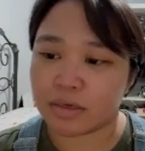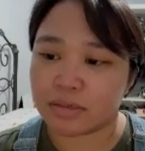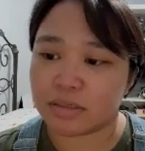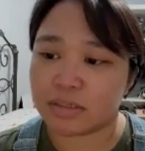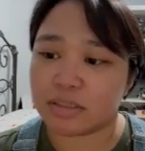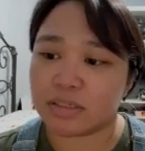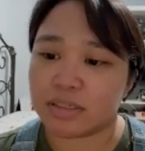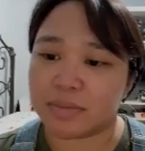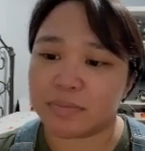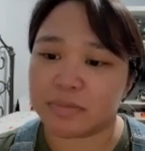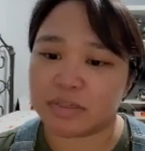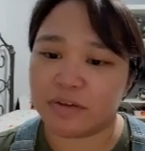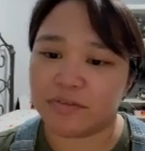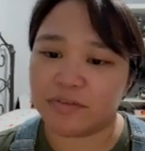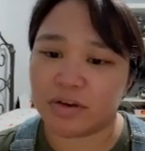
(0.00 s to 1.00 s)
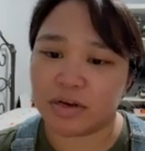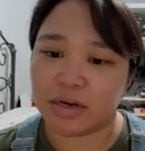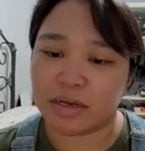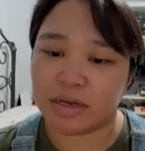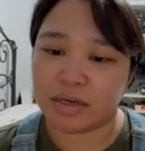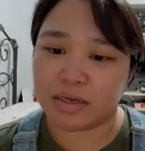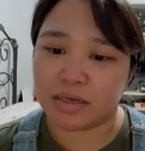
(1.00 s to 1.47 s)
In step 7,
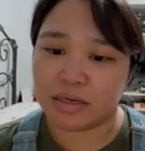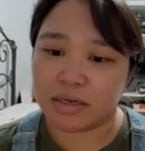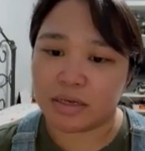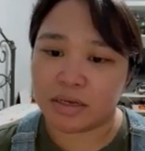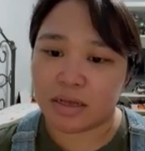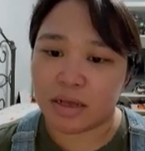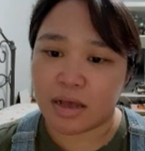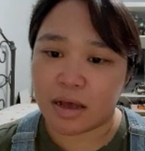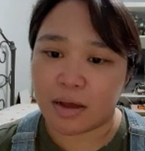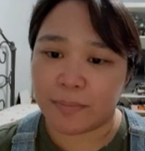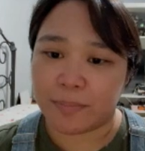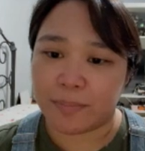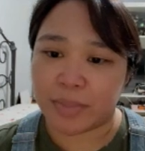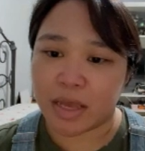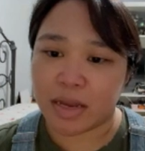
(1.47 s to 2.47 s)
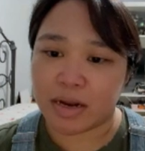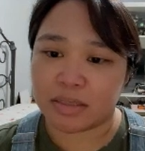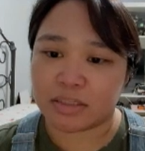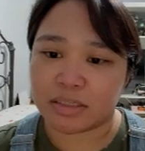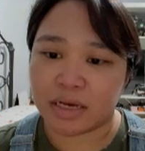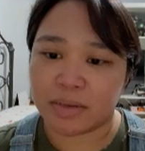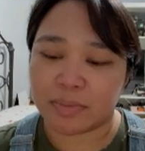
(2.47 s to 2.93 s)
an
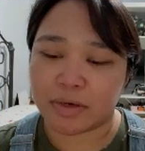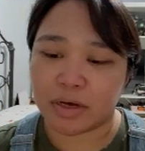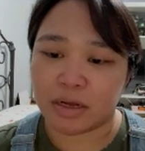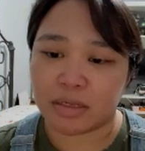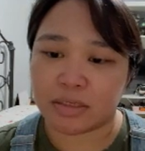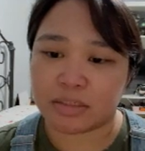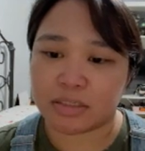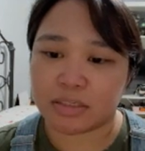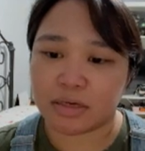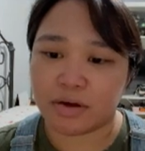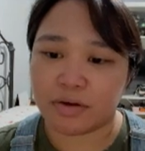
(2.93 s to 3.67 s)
enzyme called